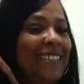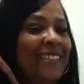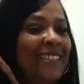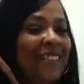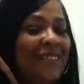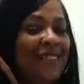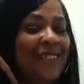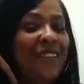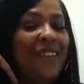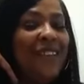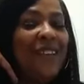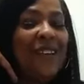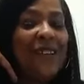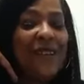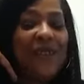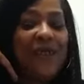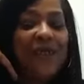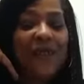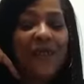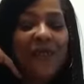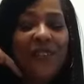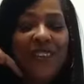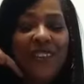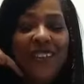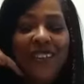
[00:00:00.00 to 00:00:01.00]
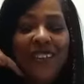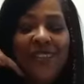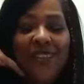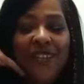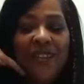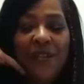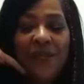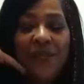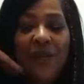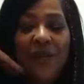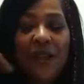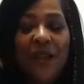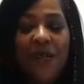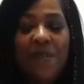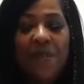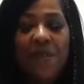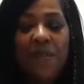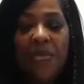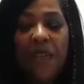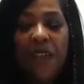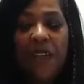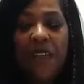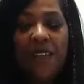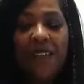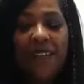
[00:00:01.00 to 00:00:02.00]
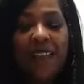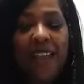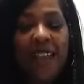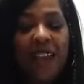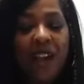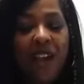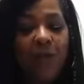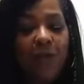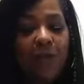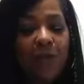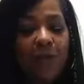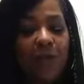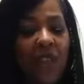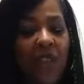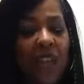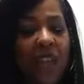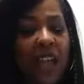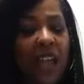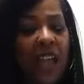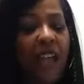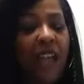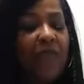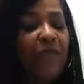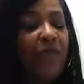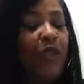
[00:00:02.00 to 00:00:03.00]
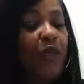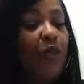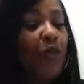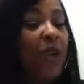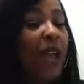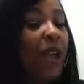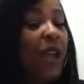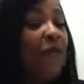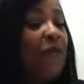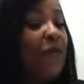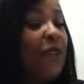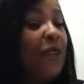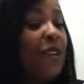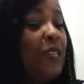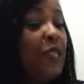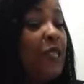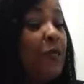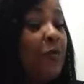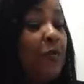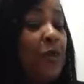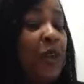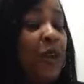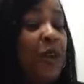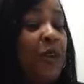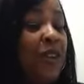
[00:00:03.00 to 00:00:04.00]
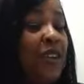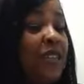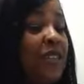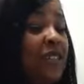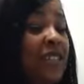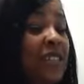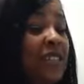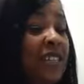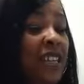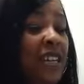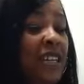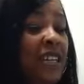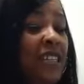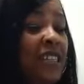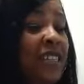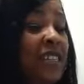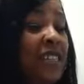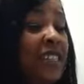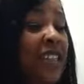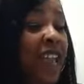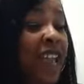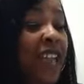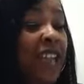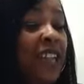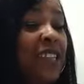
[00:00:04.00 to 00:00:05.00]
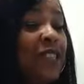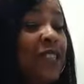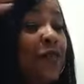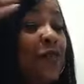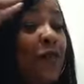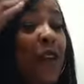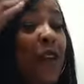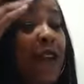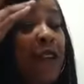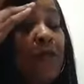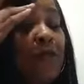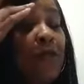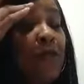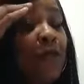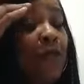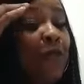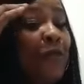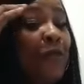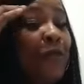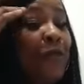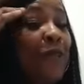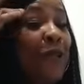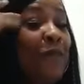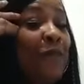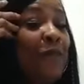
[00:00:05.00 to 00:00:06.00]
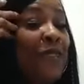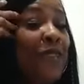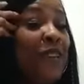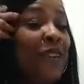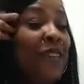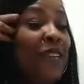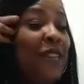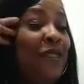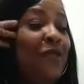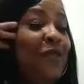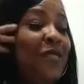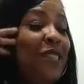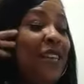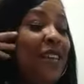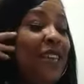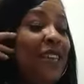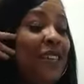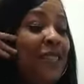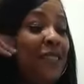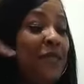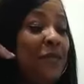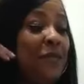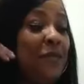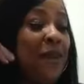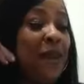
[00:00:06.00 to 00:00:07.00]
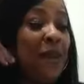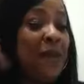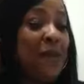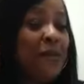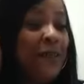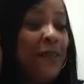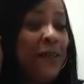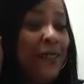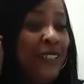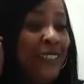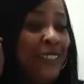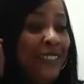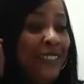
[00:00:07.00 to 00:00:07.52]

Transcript: Okay. All right. Now, have you ever experienced any stage fright when you was up there? Can you tell us about?